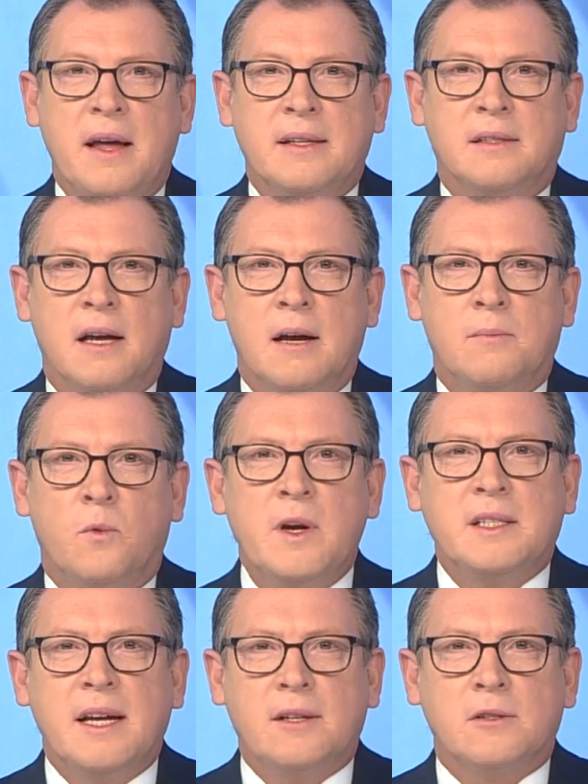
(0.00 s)
Thanks, Tom.
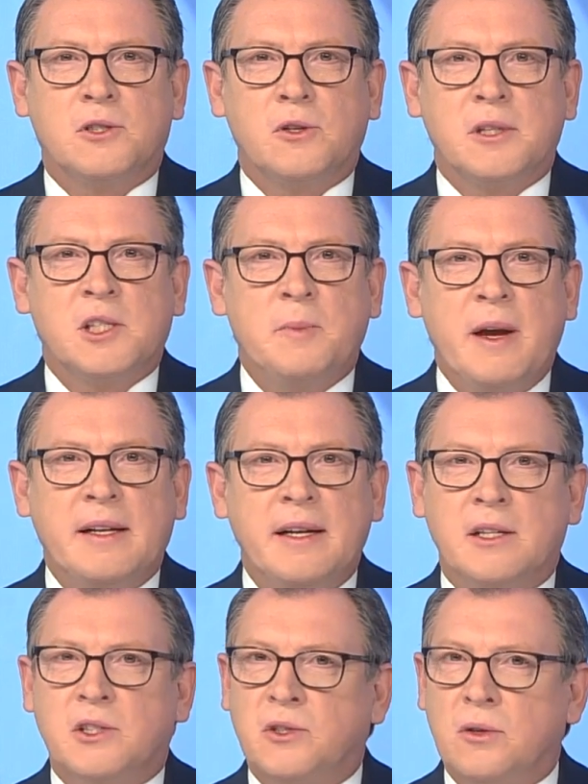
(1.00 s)
Retailers are
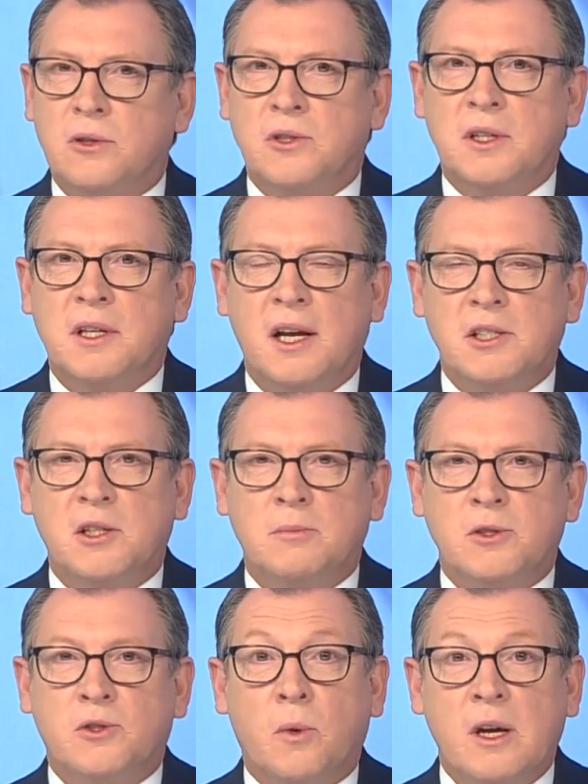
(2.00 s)
expecting a surge in
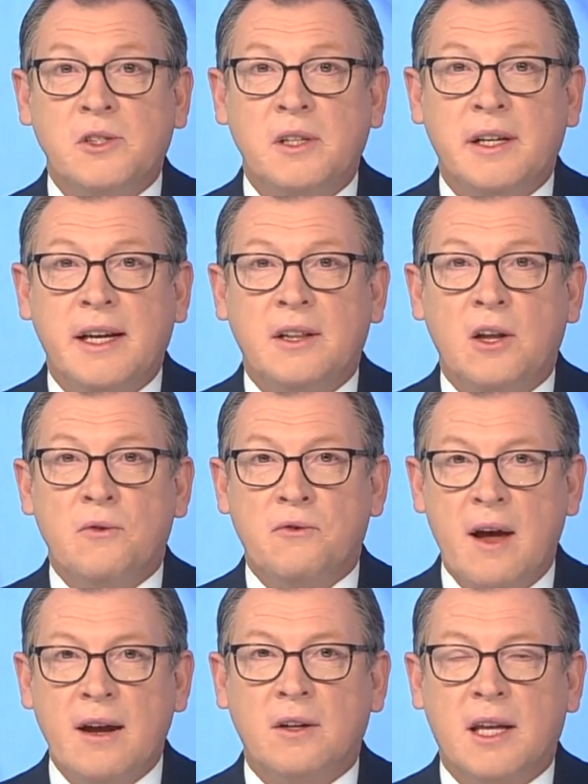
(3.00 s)
customers rushing to get their
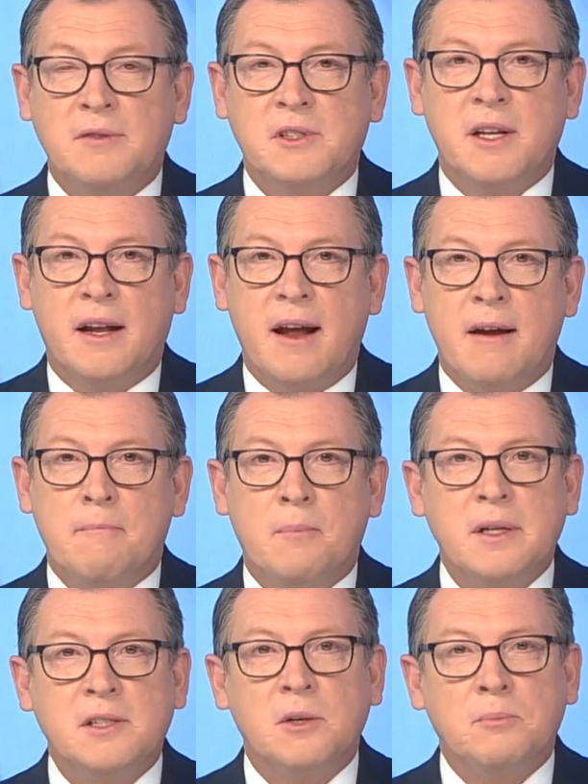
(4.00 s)
final gifts today,
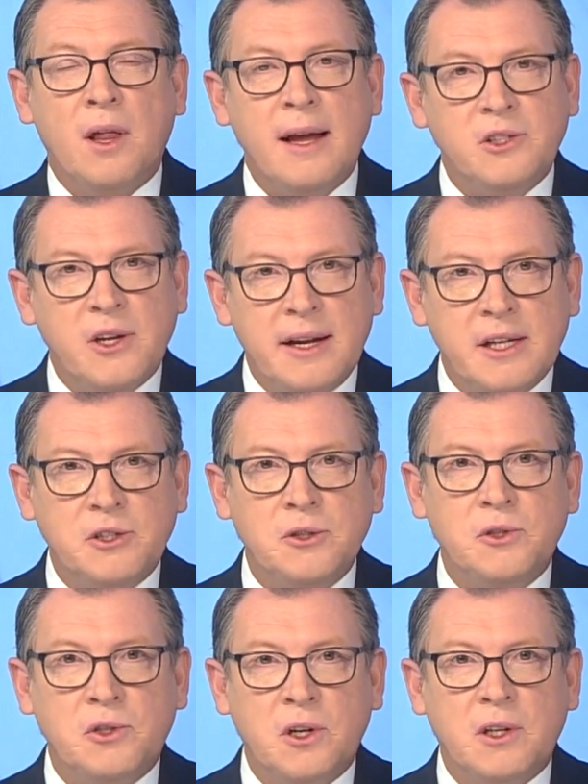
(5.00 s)
but supply chain
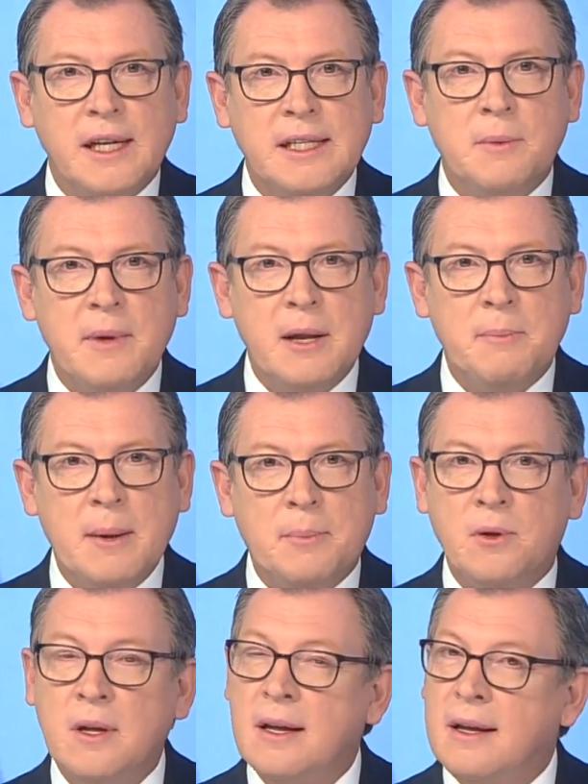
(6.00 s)
issues could lead to many
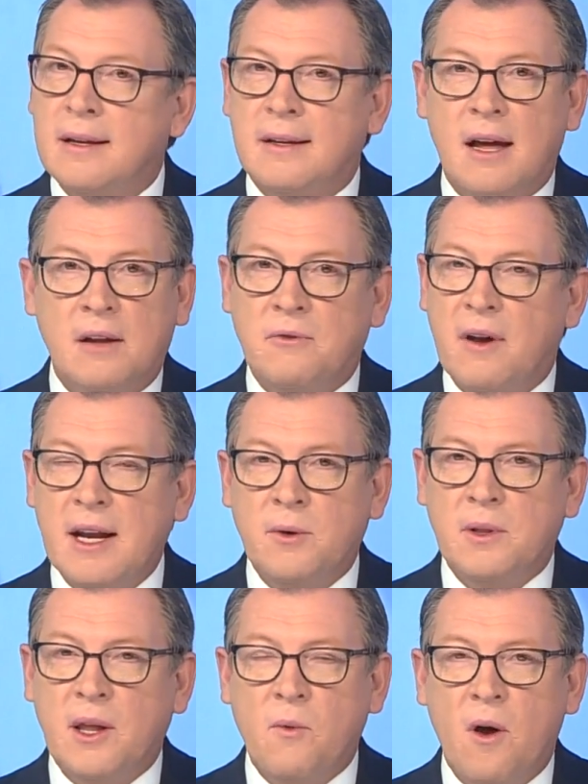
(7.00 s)
people not
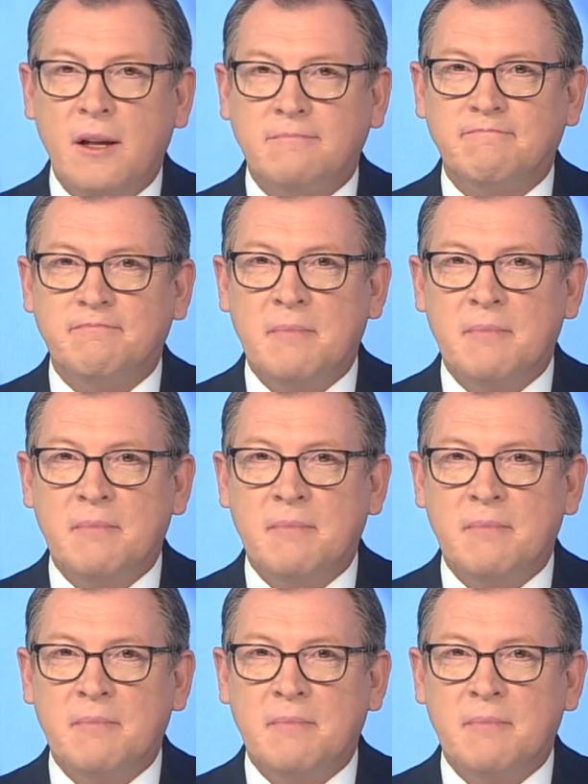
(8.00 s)
finding what they want.